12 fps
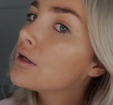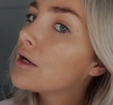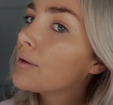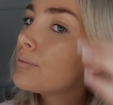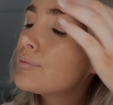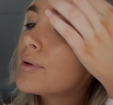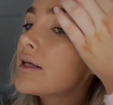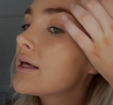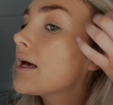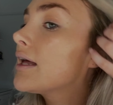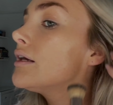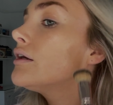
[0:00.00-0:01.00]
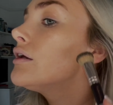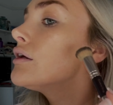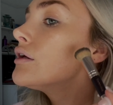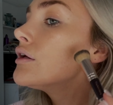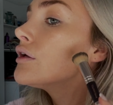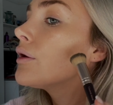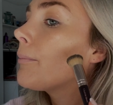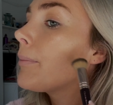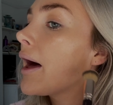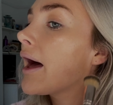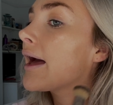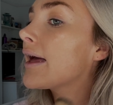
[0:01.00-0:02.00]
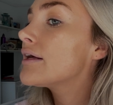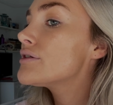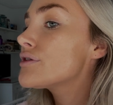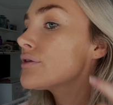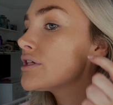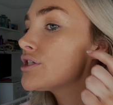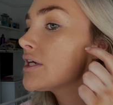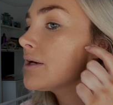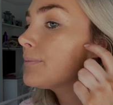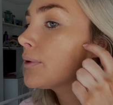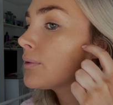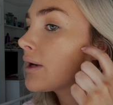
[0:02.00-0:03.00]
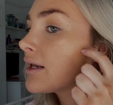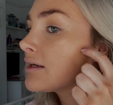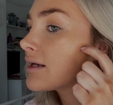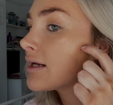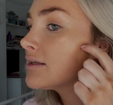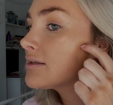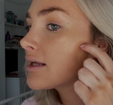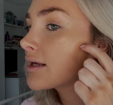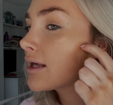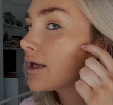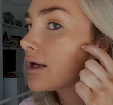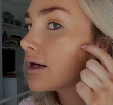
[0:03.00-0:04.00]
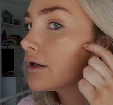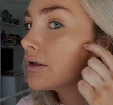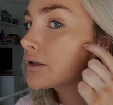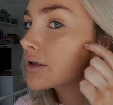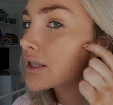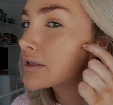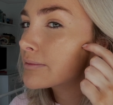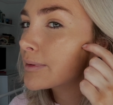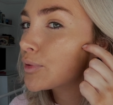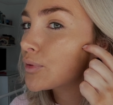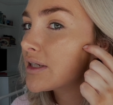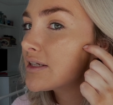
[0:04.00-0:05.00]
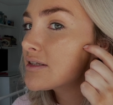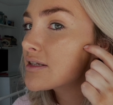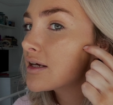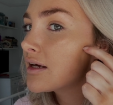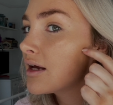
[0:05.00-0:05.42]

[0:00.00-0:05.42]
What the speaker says: And begin by, so the cheekbone indents like here, that's where my bone is.